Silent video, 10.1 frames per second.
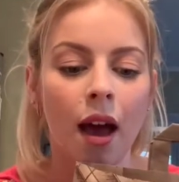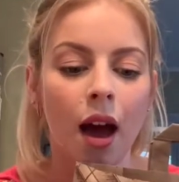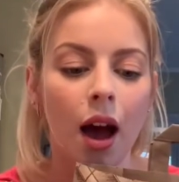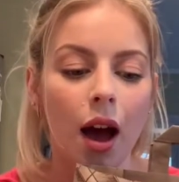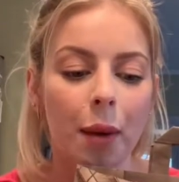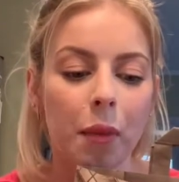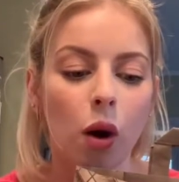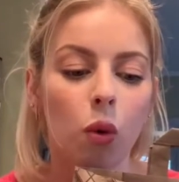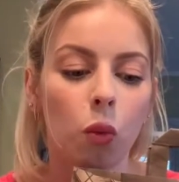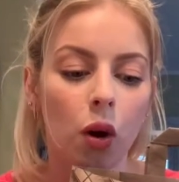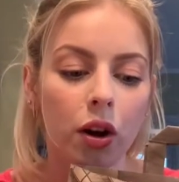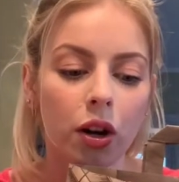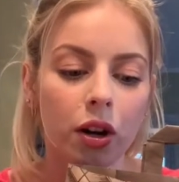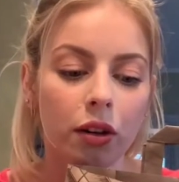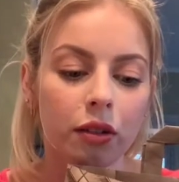Um,
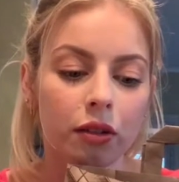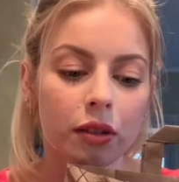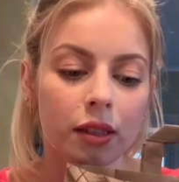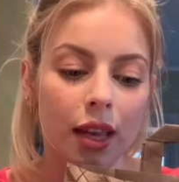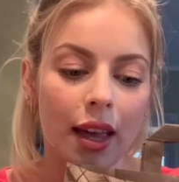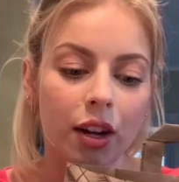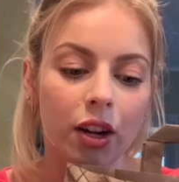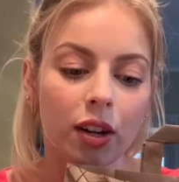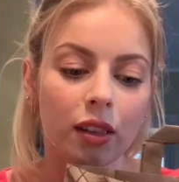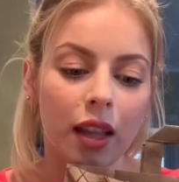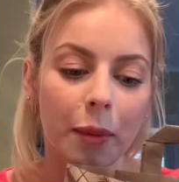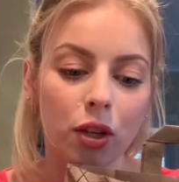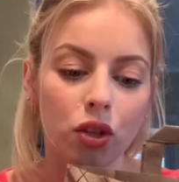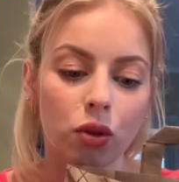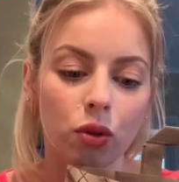water, cider, lemon
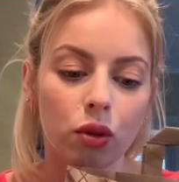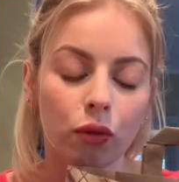juice,